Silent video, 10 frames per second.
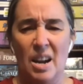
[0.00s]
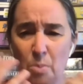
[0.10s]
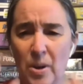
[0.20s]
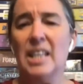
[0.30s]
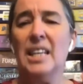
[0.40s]

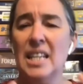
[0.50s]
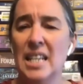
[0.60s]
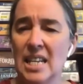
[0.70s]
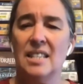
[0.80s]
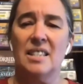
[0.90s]
I
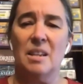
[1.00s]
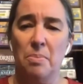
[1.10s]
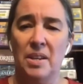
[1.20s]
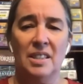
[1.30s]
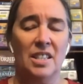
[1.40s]
really need
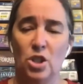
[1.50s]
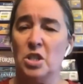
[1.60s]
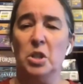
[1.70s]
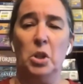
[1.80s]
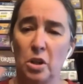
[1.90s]
something
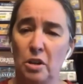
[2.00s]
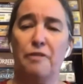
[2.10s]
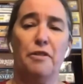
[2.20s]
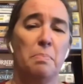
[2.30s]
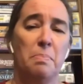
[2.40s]
to just
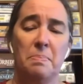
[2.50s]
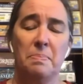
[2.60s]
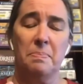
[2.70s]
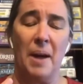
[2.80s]
look for